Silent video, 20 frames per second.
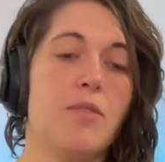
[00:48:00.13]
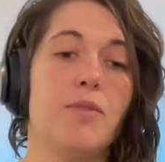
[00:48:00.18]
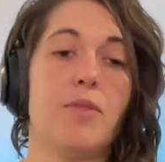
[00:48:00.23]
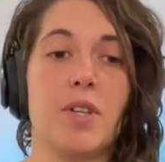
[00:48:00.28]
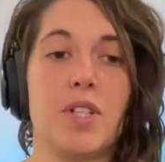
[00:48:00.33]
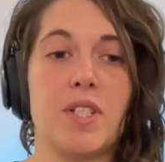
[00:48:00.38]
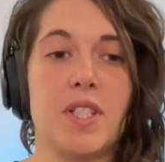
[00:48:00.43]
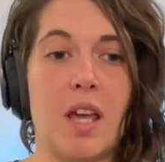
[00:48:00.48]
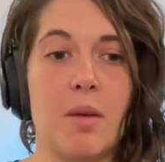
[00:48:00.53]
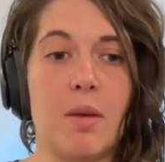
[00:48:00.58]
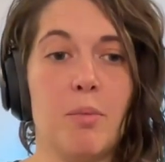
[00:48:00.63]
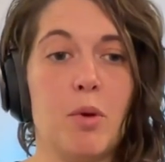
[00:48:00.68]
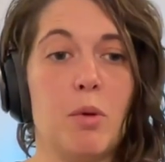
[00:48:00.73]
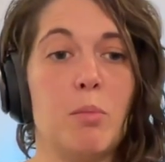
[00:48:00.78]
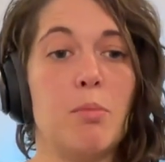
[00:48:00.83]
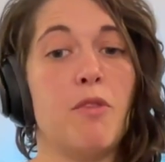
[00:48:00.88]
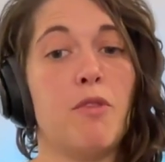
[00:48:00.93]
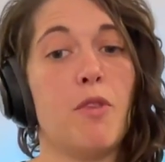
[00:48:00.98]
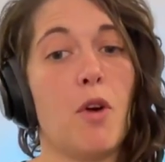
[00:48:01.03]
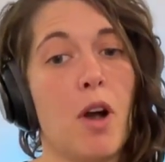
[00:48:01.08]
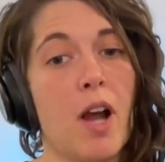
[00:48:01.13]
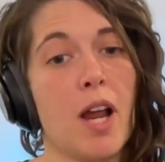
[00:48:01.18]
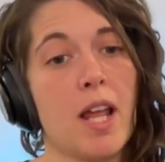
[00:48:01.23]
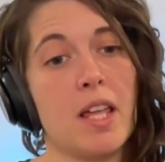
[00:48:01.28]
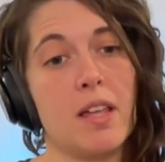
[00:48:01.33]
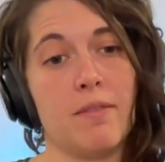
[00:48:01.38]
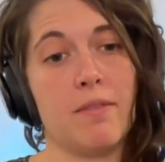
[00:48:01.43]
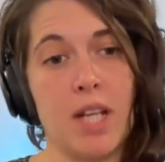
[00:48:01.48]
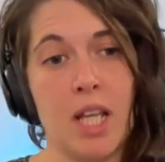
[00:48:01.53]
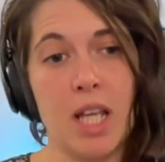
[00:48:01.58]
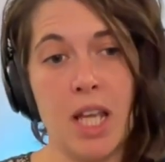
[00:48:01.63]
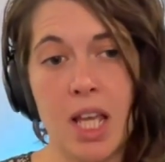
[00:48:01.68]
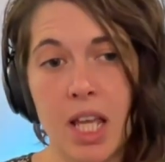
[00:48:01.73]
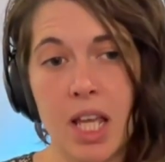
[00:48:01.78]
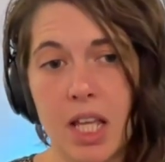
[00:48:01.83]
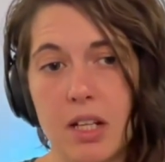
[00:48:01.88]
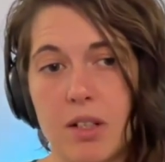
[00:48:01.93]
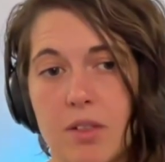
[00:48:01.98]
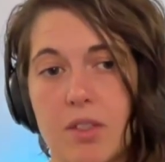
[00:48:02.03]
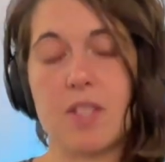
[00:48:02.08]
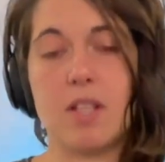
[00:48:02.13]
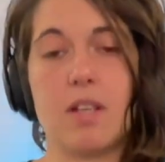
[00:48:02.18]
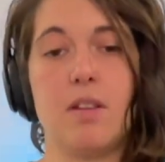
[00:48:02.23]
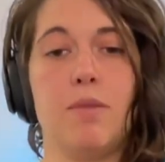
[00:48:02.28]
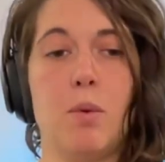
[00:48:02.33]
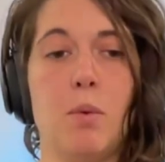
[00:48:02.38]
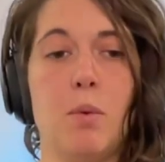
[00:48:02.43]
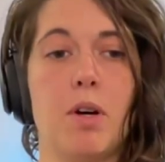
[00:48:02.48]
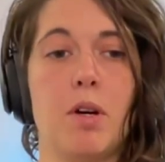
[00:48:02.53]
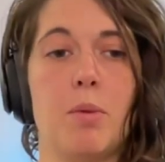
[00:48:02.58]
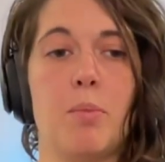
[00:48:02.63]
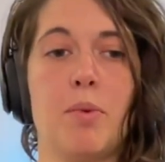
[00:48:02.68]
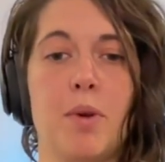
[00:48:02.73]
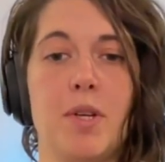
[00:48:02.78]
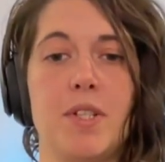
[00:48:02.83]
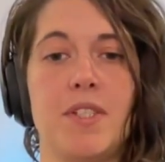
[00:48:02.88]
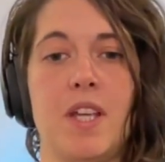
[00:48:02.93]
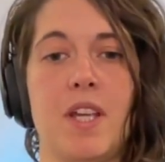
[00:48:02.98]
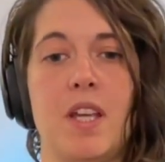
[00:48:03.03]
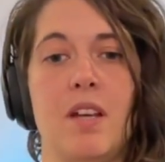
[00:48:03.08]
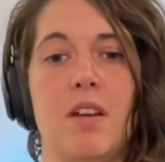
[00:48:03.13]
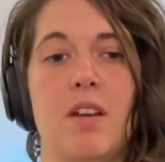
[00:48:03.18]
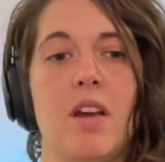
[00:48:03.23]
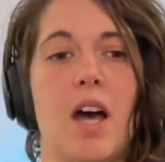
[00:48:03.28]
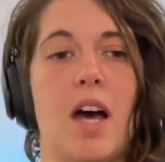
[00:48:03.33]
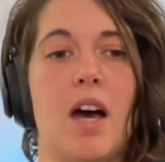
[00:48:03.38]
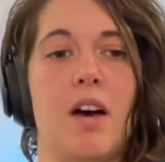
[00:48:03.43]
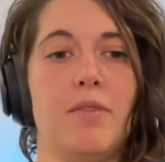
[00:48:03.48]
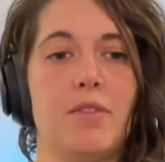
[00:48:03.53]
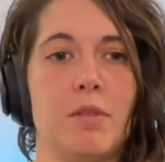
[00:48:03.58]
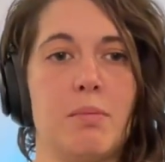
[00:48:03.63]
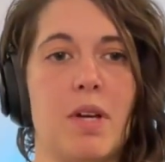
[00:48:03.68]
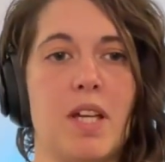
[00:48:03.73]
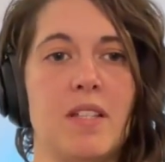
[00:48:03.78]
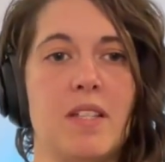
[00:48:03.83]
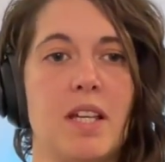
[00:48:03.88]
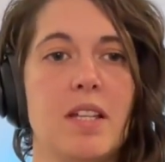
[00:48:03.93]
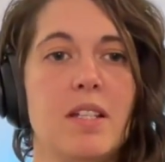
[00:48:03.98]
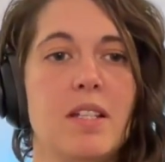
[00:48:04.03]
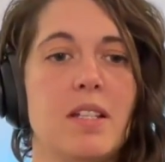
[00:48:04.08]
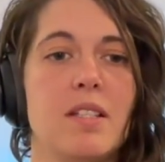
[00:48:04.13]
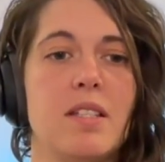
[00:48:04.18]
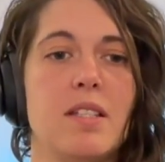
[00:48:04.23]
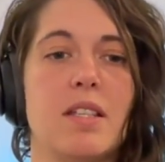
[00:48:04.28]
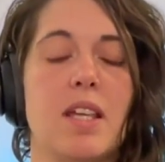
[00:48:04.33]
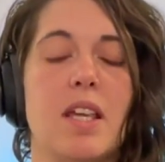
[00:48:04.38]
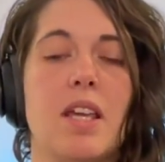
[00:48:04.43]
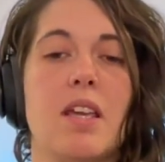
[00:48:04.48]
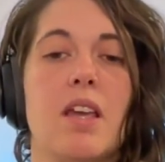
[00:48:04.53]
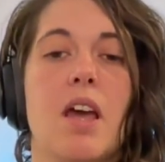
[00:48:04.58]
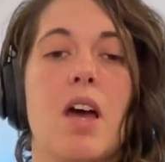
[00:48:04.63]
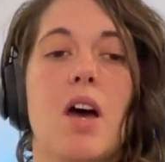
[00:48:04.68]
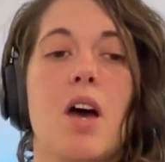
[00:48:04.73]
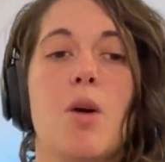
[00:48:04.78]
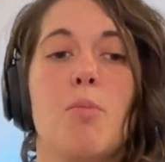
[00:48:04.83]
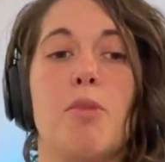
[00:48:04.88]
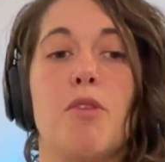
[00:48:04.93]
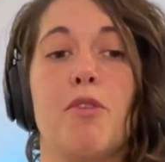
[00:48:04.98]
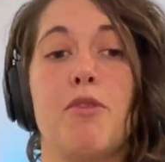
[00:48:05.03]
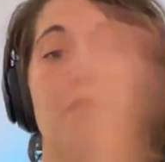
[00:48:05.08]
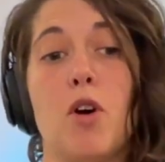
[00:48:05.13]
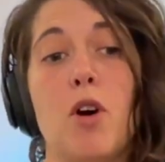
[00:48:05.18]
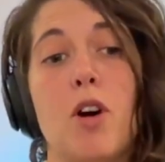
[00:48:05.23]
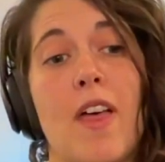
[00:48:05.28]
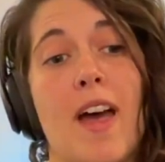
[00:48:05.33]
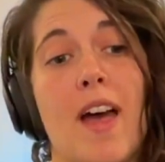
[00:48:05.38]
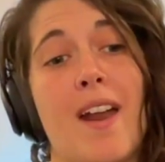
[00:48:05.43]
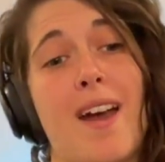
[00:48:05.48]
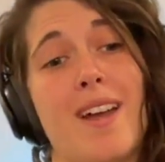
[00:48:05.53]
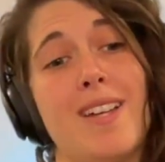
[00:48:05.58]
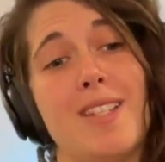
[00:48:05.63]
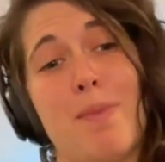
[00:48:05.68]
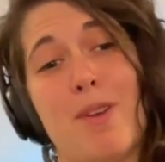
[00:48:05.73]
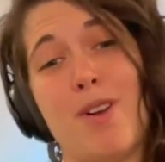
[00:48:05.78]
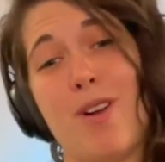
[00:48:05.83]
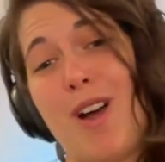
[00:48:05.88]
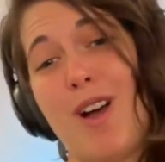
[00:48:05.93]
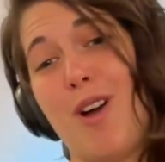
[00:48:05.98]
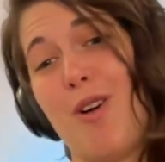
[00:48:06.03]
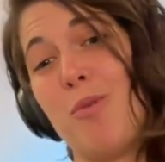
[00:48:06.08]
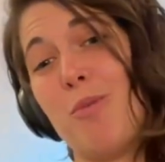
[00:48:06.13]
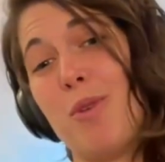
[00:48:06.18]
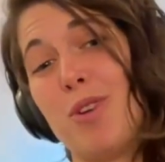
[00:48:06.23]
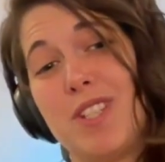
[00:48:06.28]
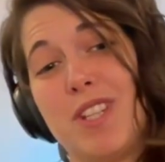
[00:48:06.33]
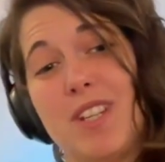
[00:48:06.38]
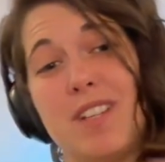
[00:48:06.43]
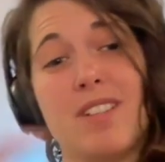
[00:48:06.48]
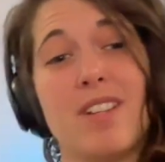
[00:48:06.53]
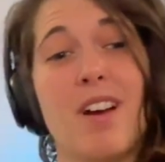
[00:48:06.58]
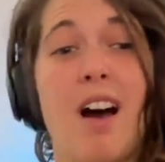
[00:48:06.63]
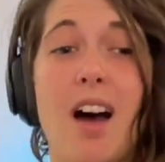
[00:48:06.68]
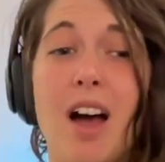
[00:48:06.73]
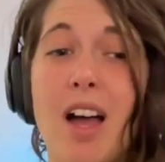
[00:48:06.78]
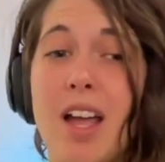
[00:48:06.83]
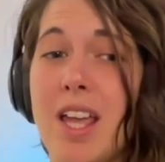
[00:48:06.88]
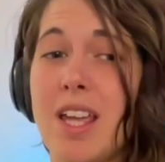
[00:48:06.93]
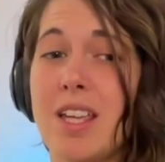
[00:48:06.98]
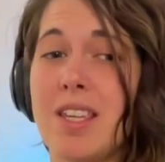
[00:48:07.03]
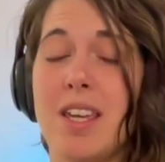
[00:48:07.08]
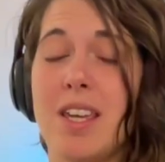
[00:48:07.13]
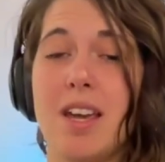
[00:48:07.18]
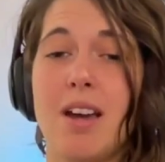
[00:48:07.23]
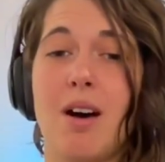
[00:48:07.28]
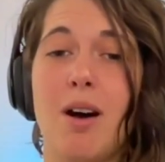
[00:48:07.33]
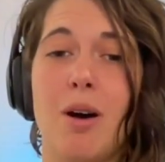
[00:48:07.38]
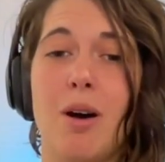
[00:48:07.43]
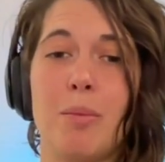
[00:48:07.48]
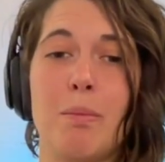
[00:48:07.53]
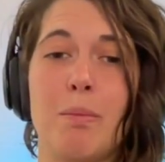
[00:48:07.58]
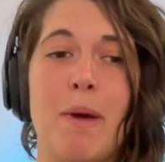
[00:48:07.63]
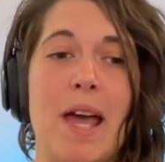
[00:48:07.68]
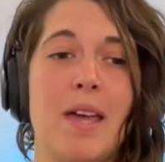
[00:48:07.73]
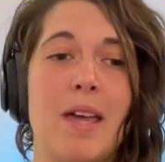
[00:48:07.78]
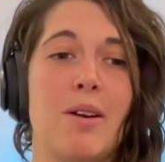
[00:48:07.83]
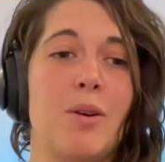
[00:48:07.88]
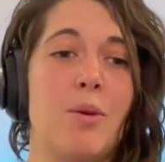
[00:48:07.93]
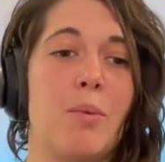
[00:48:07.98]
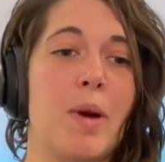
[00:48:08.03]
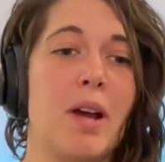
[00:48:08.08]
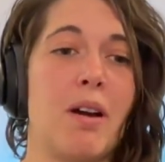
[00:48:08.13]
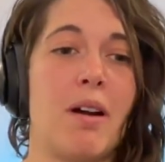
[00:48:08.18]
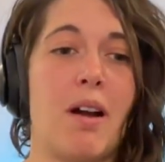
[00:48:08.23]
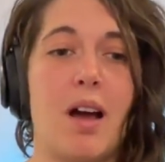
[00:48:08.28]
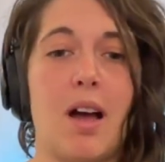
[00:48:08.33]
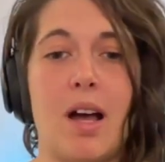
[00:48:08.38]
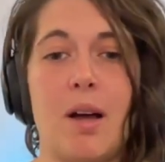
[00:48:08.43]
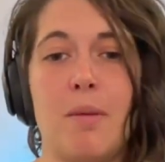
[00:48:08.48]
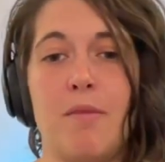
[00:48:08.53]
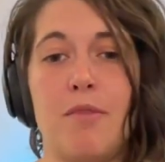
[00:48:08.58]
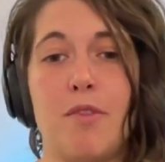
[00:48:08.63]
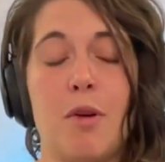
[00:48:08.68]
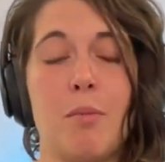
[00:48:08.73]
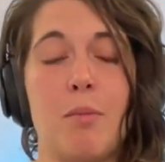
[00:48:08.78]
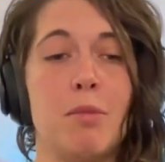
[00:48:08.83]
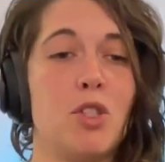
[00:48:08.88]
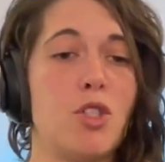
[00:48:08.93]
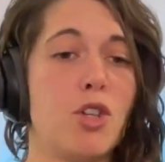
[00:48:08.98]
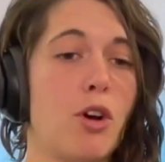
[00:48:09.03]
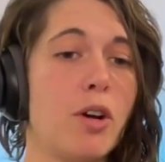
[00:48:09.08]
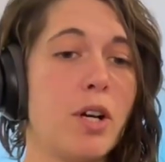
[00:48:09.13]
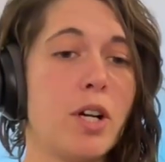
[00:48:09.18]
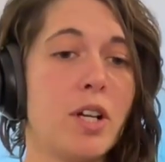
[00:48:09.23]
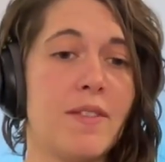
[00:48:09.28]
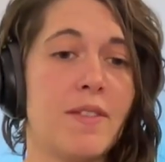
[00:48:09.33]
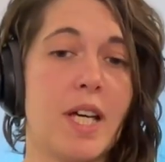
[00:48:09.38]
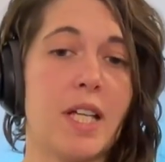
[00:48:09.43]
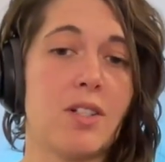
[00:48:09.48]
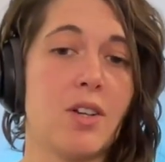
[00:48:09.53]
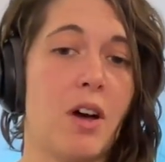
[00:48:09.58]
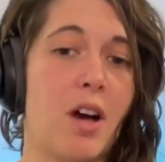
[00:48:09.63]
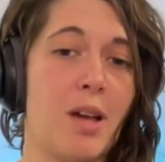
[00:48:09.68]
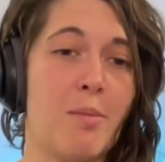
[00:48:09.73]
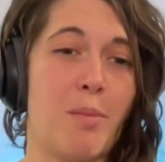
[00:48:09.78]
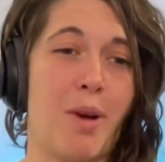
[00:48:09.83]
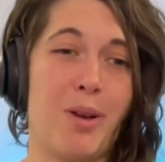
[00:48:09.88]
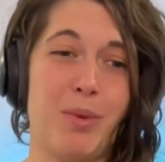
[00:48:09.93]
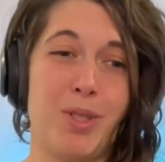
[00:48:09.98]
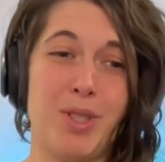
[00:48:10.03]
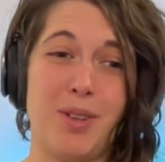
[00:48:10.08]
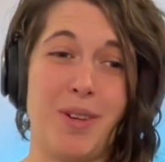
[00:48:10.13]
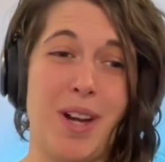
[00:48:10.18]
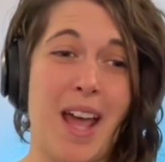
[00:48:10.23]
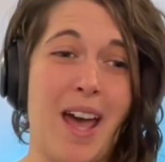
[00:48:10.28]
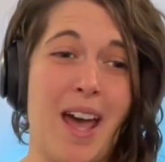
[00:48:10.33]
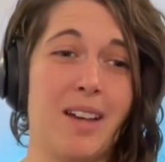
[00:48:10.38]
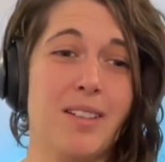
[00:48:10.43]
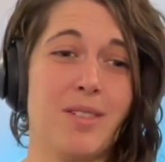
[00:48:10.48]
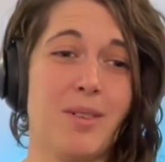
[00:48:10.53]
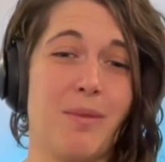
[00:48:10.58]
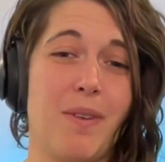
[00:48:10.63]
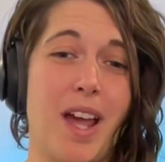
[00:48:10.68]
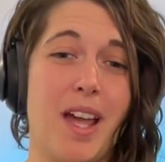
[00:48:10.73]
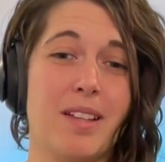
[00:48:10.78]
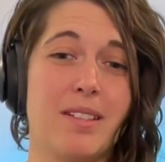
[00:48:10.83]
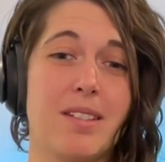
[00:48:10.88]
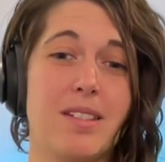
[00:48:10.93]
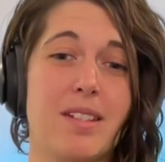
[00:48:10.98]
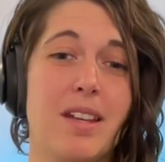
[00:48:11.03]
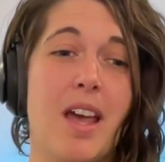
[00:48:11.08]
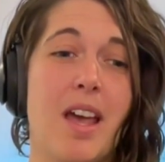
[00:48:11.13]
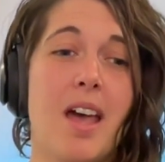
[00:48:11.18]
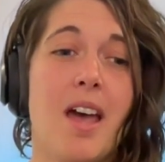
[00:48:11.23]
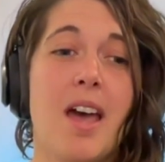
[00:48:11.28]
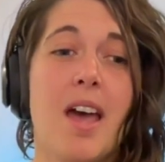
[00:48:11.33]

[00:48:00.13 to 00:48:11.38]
for example, before I even hit Silverwater Prison after my sentencing, before that, I spent almost an entire year on bail, where um, for a majority of that time, I was on house arrest.